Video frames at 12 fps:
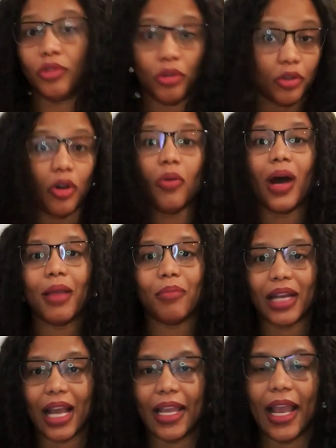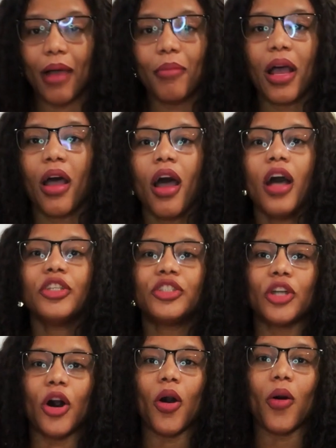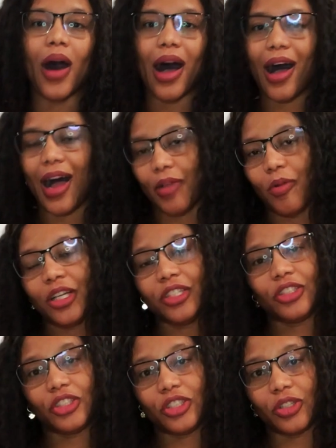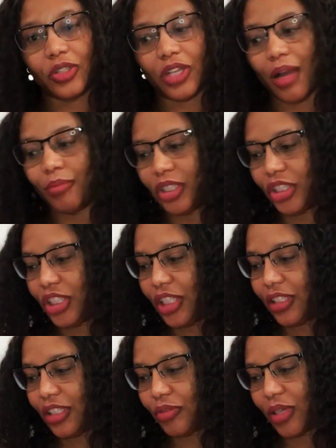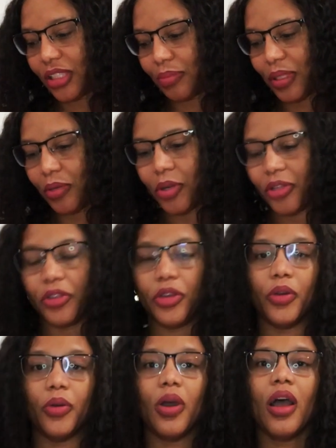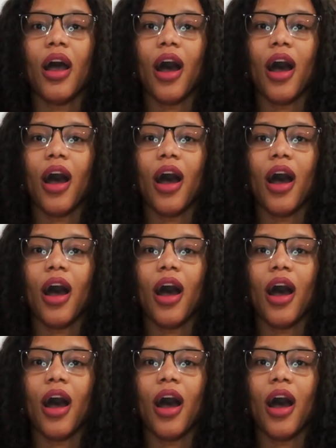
Don't know why, but I am. So I wanted to show um, to share this recipe with you.